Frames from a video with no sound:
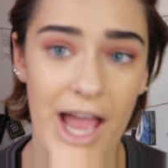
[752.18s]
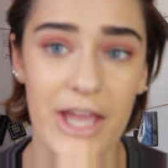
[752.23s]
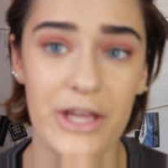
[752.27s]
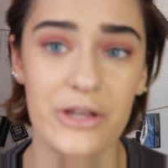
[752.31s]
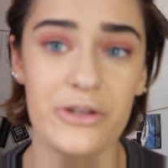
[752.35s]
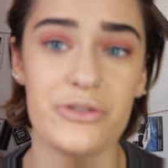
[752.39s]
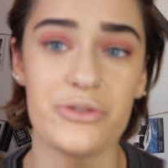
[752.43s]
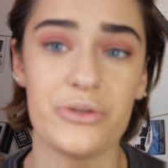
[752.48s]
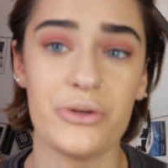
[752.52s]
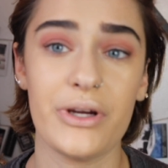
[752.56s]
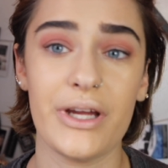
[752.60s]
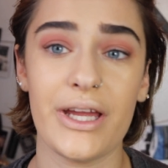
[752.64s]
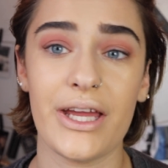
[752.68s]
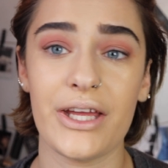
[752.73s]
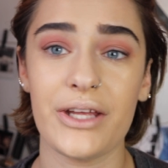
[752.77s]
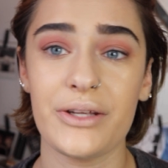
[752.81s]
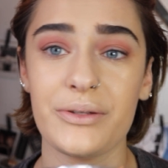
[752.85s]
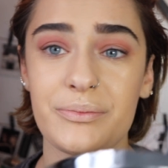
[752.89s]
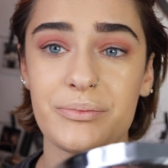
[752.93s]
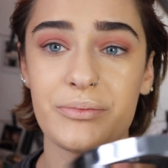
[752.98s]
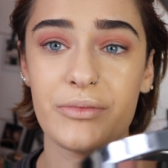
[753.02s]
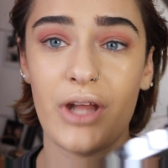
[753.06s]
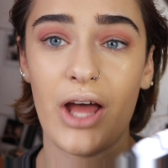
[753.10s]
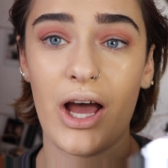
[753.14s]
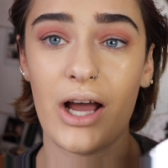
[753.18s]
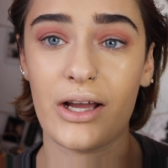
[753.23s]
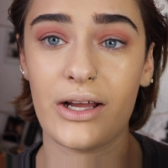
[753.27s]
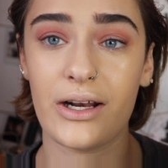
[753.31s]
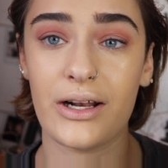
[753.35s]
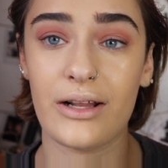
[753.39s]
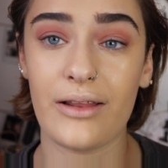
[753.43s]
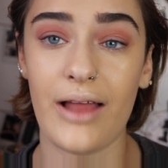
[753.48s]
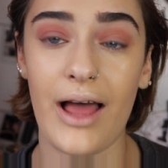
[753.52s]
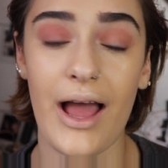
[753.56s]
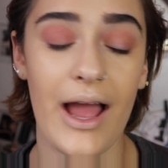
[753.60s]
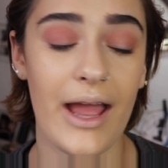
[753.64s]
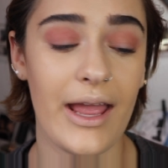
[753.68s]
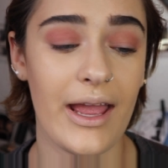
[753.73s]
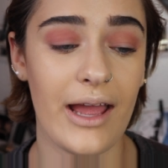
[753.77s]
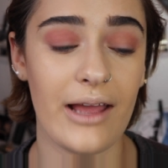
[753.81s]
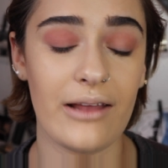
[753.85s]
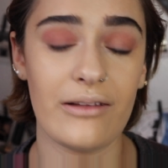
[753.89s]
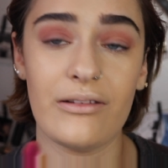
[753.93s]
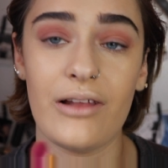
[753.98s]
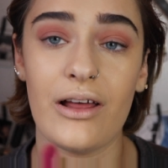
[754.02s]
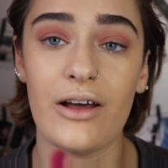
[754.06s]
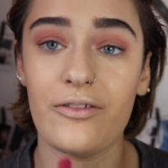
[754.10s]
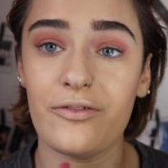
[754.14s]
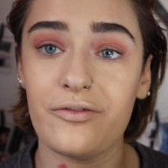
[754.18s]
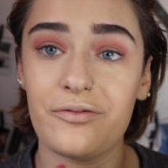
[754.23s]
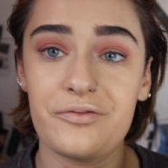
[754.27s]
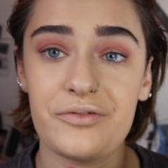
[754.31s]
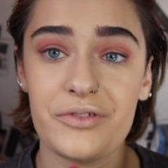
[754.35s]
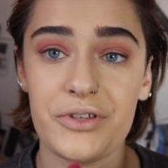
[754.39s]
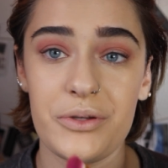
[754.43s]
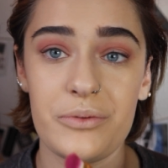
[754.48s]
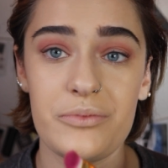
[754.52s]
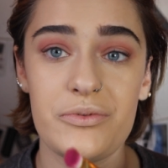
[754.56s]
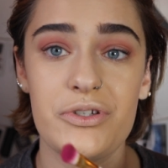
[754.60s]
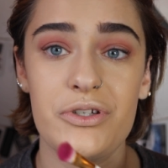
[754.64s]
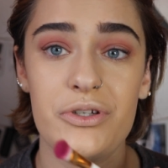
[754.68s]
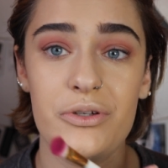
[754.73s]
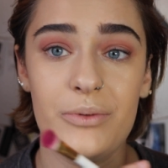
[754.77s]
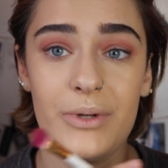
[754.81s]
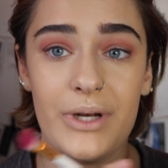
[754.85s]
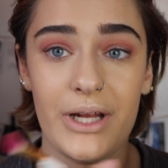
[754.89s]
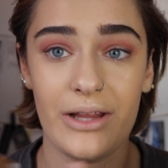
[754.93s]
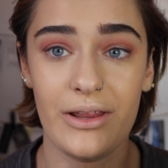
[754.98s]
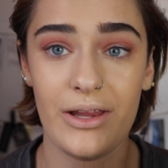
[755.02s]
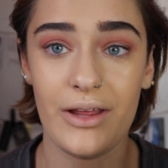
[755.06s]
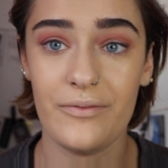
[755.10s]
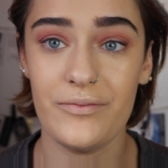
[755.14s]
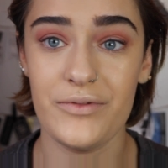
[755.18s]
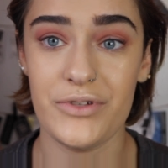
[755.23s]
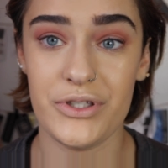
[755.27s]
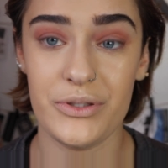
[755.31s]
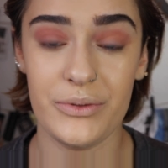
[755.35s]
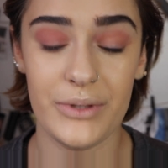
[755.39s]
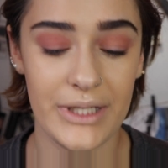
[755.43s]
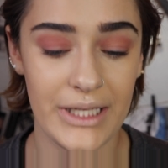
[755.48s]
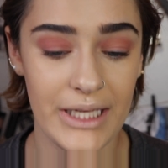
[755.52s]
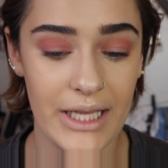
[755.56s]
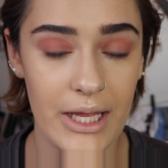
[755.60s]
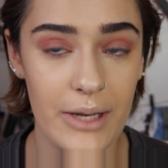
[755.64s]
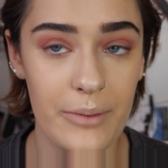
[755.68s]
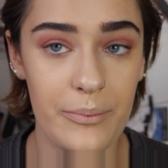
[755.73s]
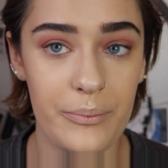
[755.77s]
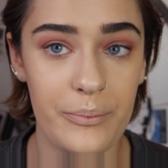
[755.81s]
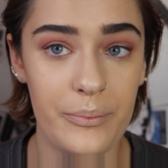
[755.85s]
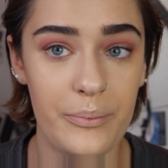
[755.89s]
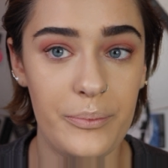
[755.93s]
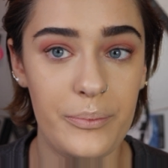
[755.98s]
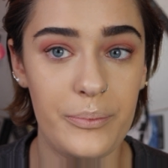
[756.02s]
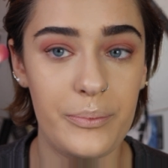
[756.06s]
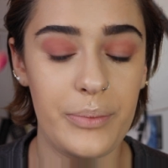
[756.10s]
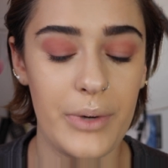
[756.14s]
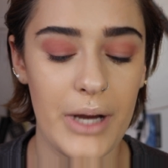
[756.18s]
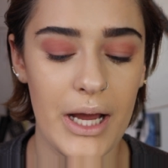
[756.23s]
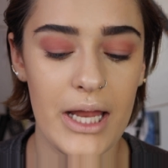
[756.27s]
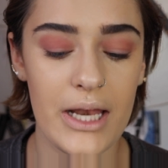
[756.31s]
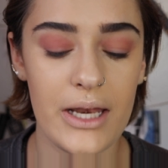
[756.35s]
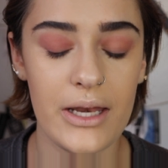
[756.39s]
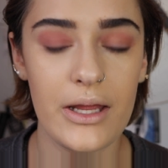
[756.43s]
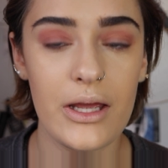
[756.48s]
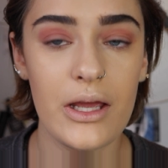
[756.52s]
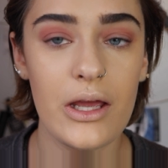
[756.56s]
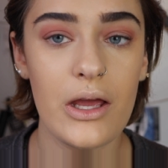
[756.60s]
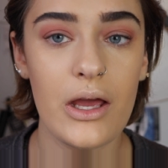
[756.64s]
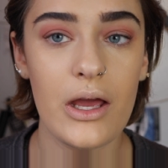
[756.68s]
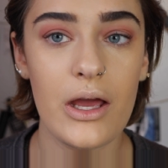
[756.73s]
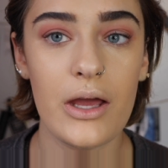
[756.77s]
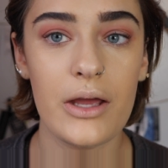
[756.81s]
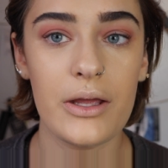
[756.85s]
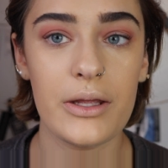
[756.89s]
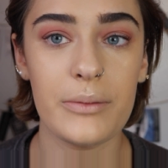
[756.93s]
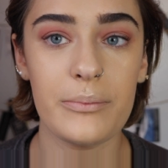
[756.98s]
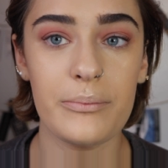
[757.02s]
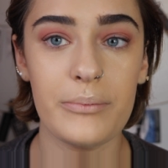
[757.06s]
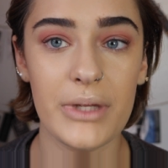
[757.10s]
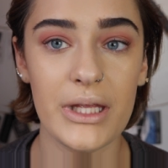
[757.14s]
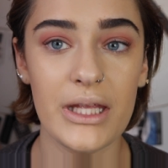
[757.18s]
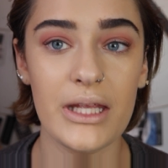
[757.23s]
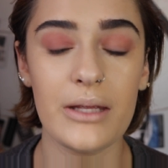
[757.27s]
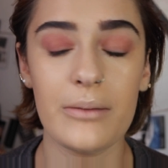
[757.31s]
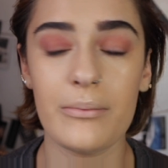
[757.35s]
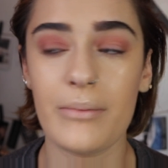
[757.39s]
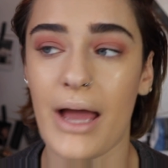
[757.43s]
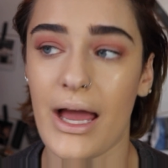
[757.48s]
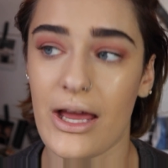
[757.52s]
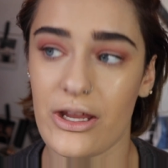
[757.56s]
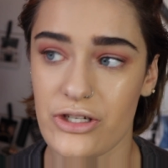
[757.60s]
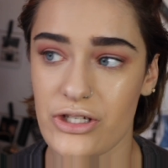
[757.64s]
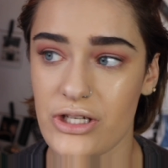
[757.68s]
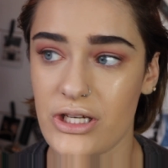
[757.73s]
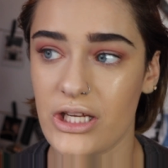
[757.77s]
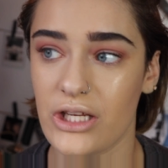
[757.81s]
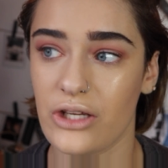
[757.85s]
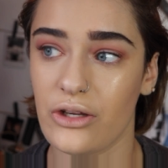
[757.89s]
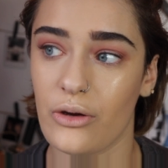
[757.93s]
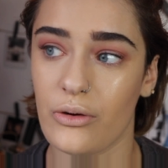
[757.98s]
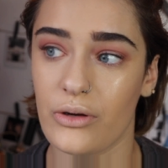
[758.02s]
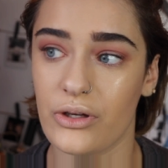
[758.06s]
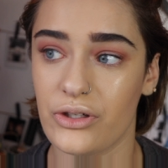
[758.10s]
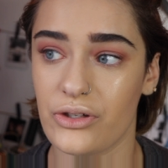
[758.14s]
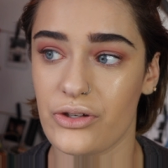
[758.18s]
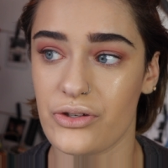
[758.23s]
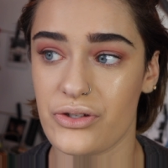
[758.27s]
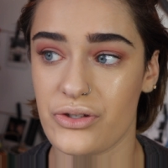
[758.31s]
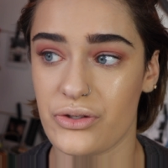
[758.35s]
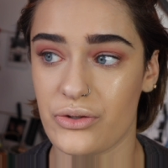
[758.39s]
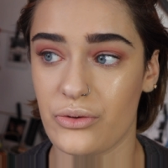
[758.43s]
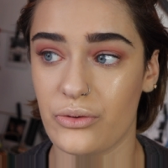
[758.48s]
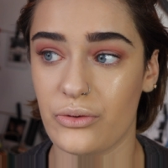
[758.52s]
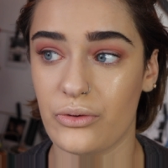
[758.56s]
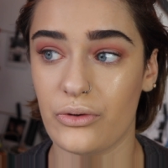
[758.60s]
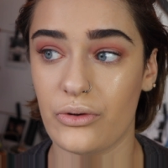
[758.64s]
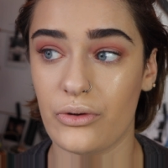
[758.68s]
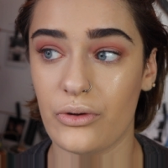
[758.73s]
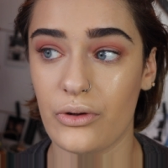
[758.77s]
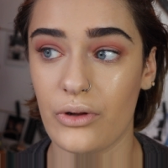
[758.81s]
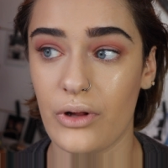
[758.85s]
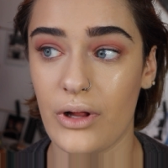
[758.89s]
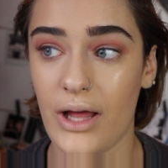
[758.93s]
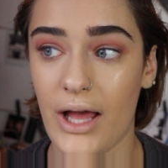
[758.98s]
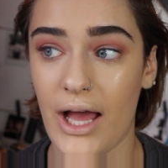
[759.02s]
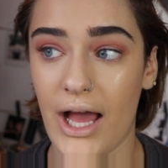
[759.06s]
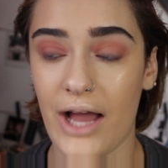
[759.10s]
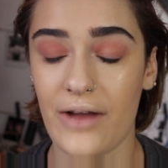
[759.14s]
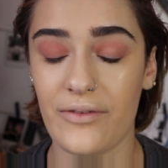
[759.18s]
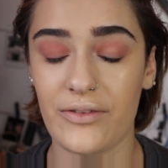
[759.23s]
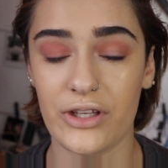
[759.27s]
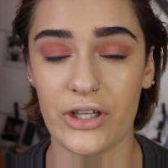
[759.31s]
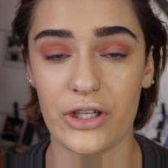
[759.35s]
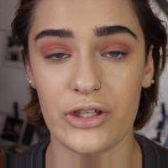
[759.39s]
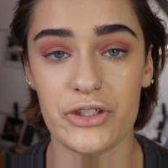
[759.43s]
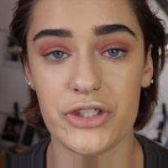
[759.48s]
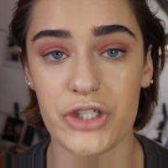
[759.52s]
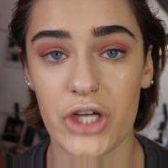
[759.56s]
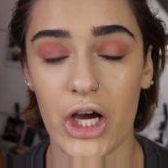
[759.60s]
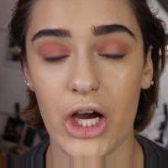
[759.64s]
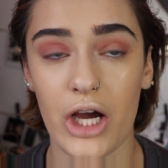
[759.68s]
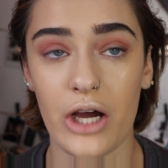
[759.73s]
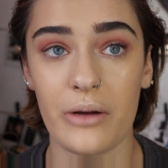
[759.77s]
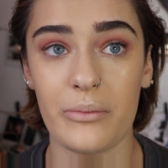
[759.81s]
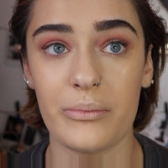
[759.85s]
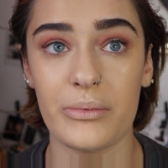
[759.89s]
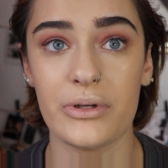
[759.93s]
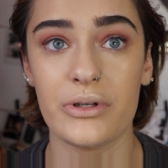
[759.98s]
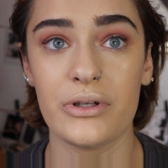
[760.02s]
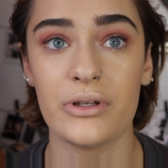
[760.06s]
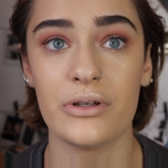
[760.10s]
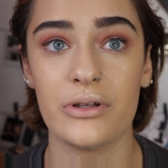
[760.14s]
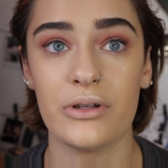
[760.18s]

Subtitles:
I enjoy it, not gonna lie. I love YouTube and I love doing it, but me imagining going to school, having a job,